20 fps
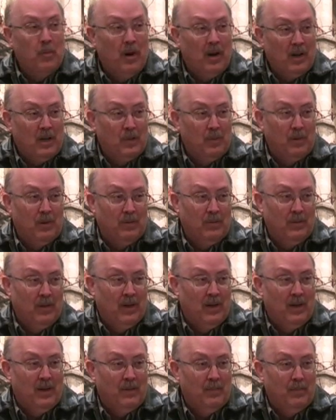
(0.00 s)
remarkable
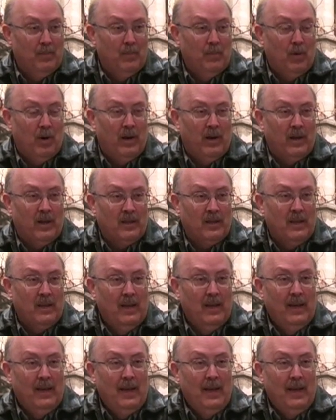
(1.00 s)
uh, product,